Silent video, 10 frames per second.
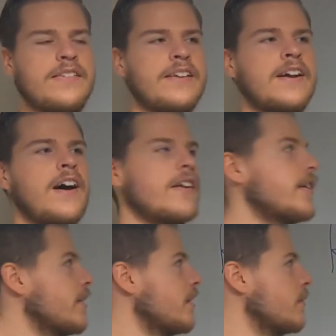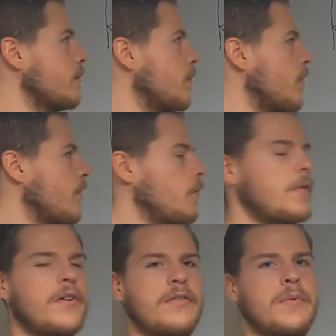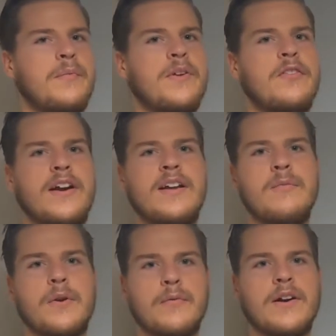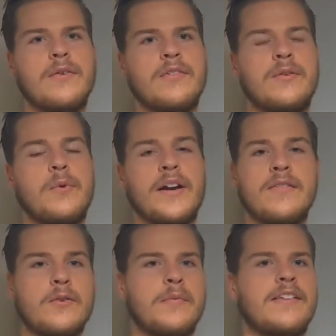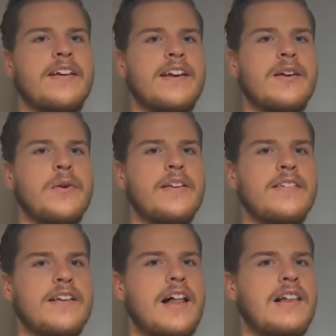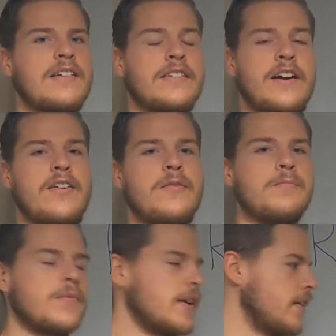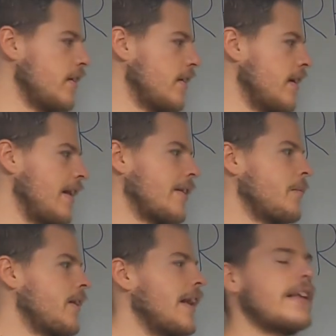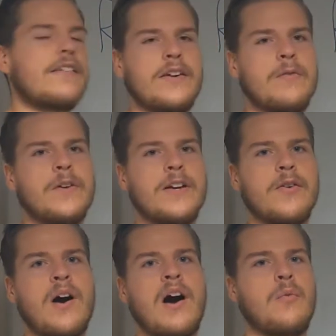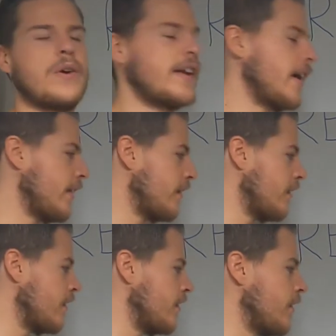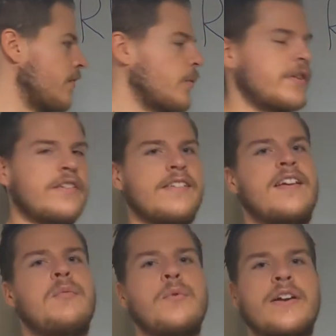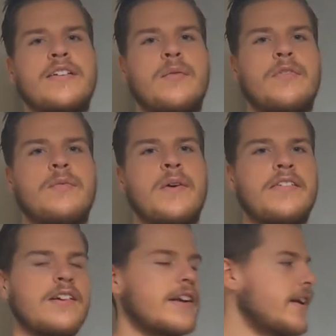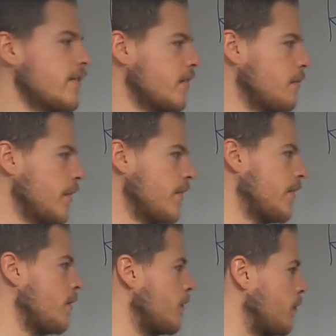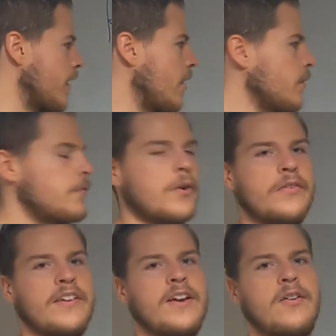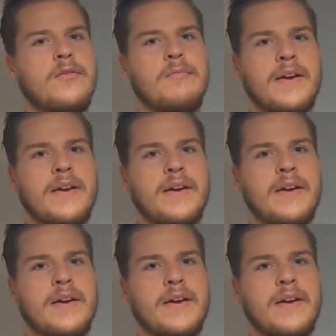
the cutting for reverse pyramid training when we're losing weight or maintaining weight. I'll share a little bit later in the video how we can switch this up when it comes to muscle gain, but for now we're focusing on